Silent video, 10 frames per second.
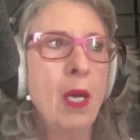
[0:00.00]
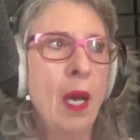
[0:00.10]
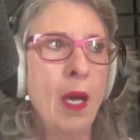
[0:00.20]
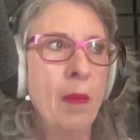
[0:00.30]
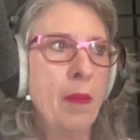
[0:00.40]

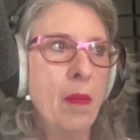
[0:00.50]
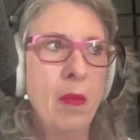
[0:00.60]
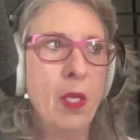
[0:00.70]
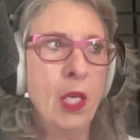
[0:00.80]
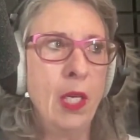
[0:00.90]
um,
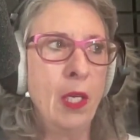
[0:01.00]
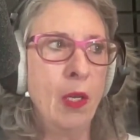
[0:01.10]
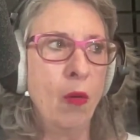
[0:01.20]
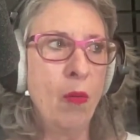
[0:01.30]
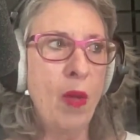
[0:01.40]
you
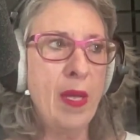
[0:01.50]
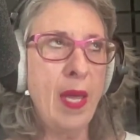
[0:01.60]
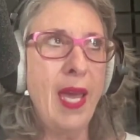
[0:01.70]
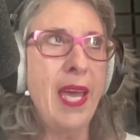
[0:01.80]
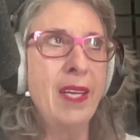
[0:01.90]
know,
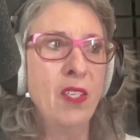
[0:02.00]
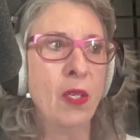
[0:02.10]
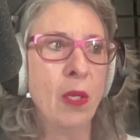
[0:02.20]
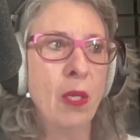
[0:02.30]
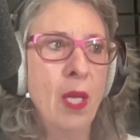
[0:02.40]

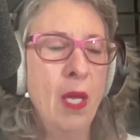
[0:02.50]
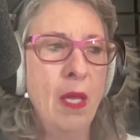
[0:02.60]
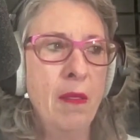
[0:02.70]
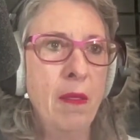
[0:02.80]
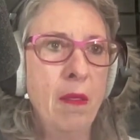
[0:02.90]
handle
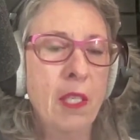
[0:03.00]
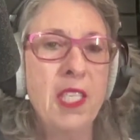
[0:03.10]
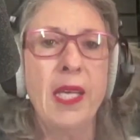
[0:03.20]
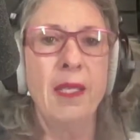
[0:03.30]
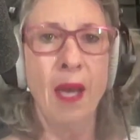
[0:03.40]
the
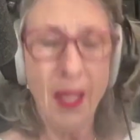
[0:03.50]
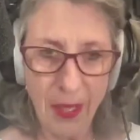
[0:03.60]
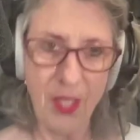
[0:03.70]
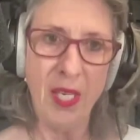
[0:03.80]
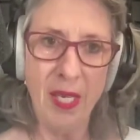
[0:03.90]

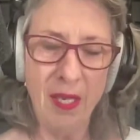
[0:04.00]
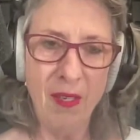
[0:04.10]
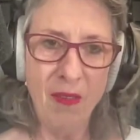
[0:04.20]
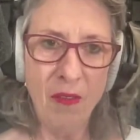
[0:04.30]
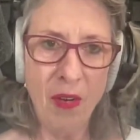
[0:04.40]
technology,
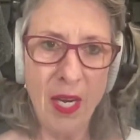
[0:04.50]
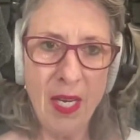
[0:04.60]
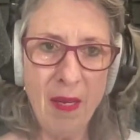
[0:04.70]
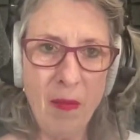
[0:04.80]
right?